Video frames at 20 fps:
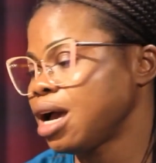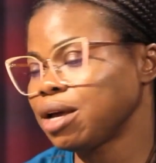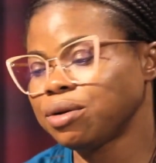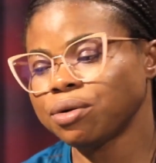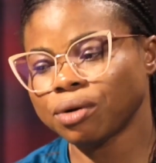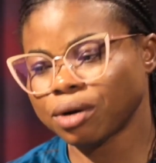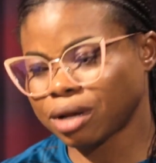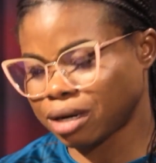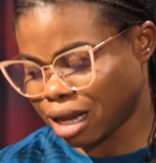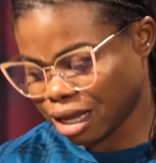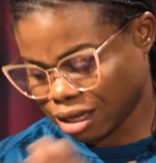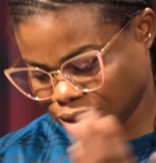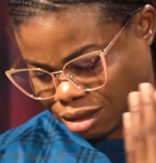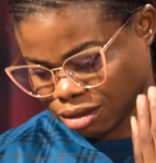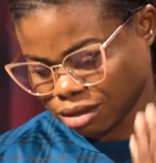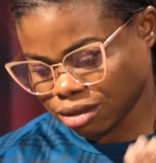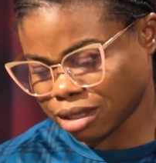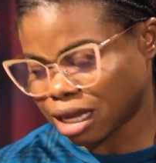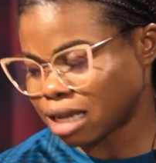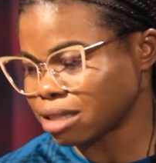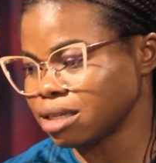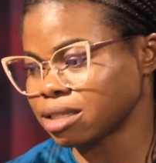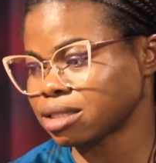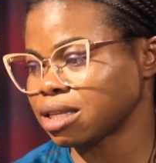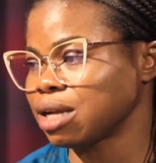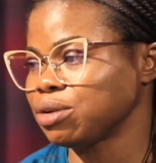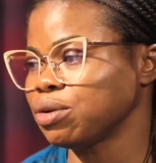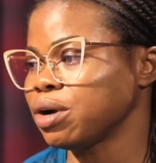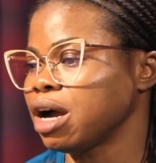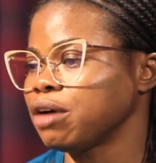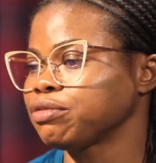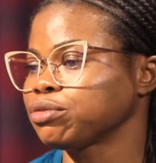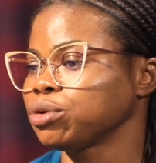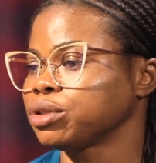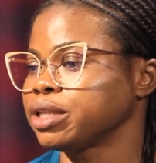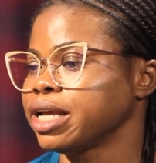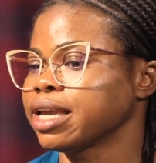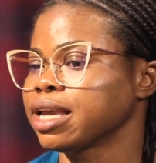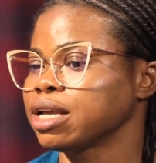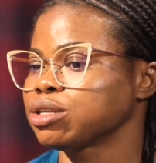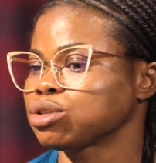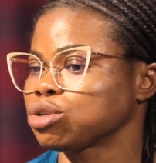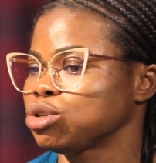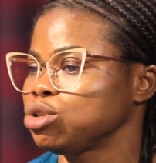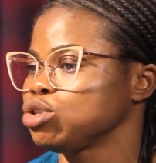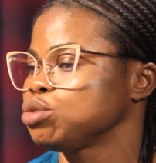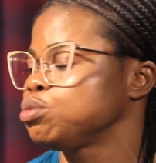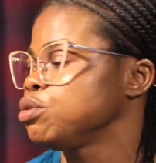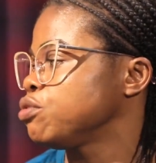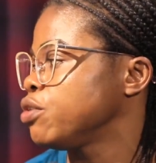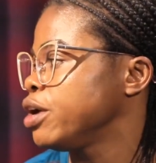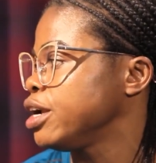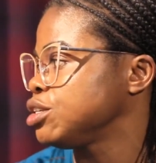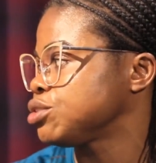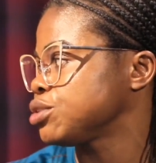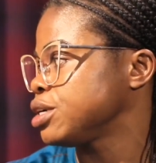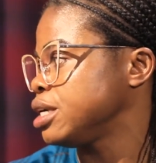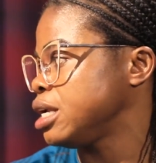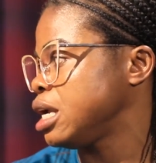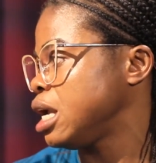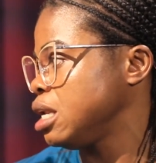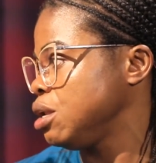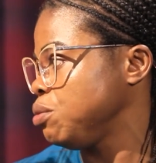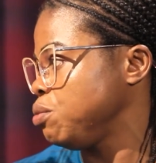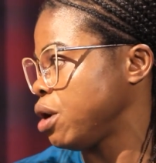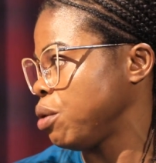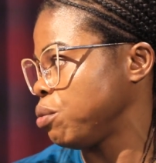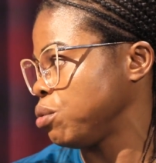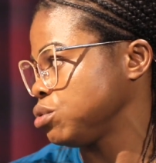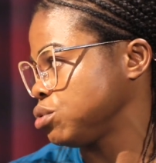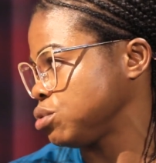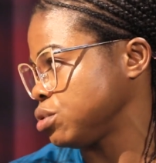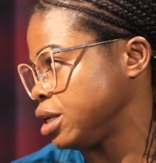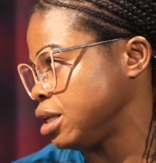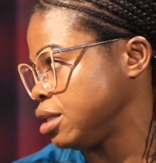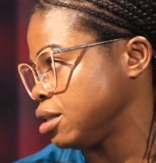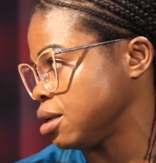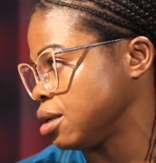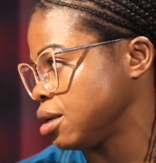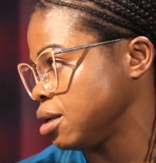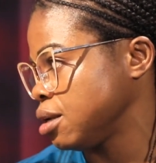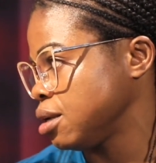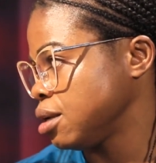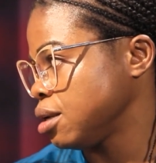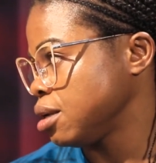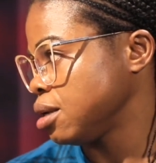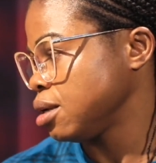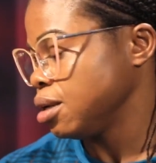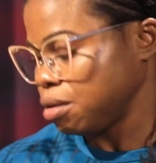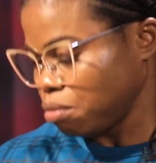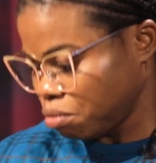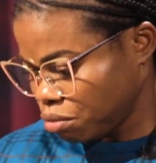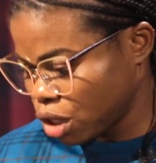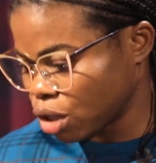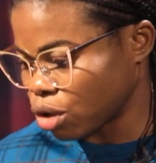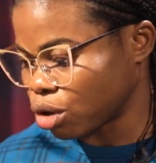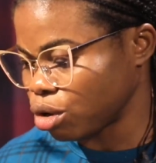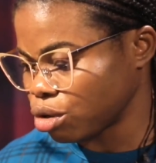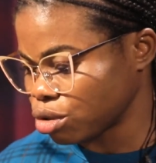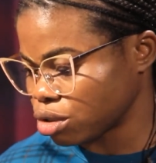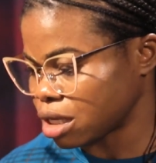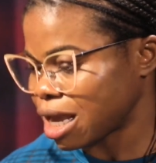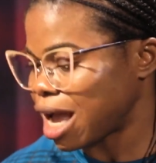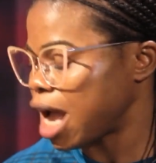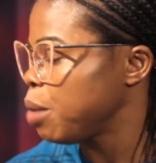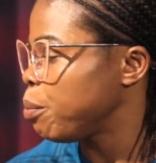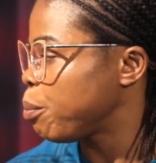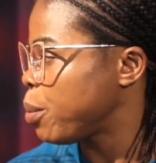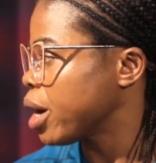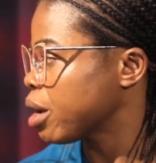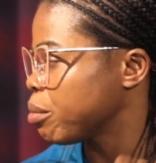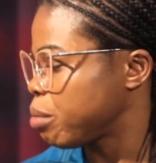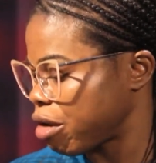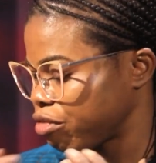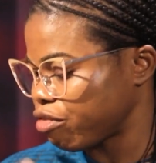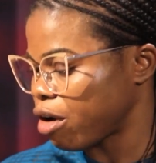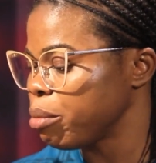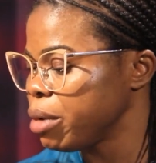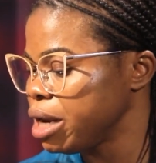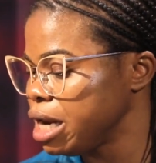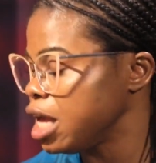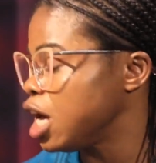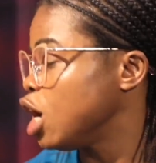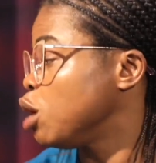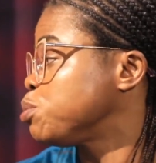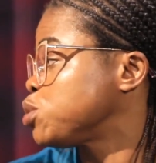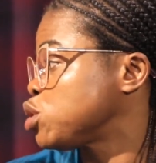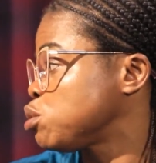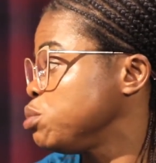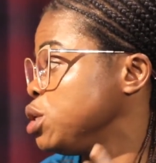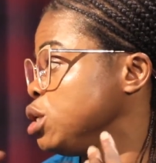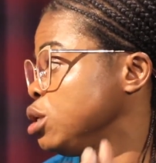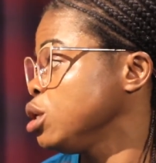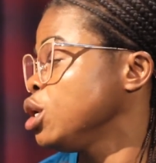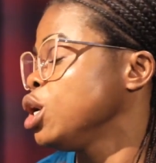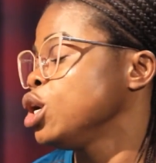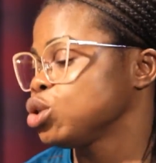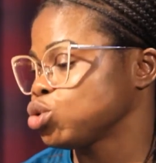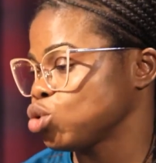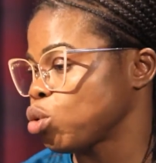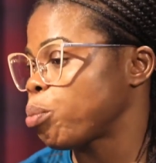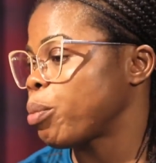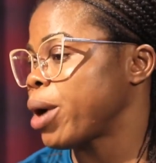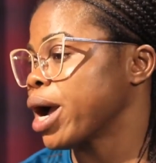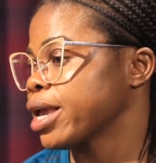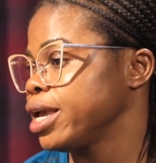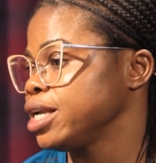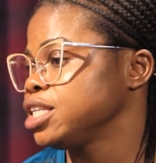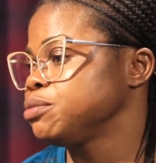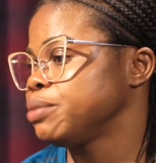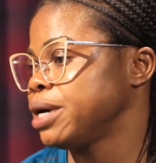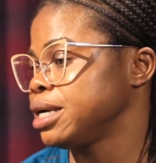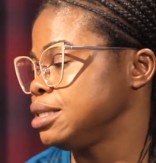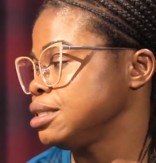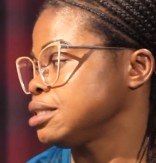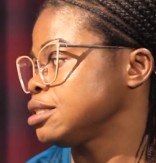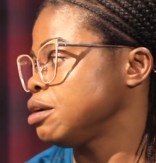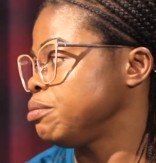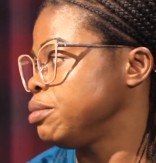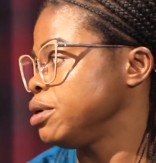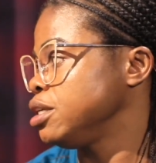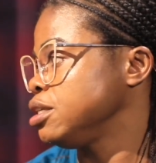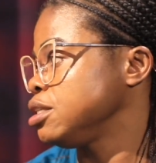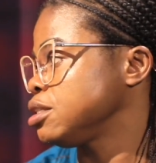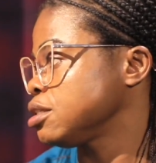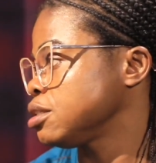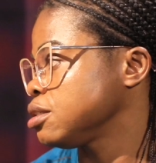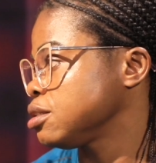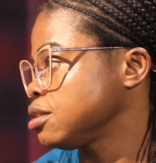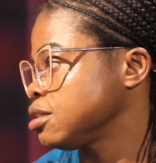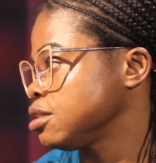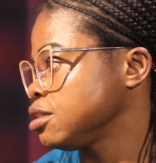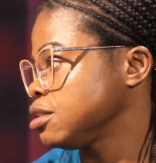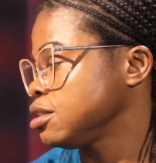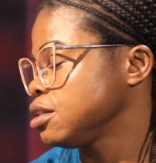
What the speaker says: I don't like this. I don't have to take excuse before entering anywhere I want to enter. Because my family helped me to package my disability.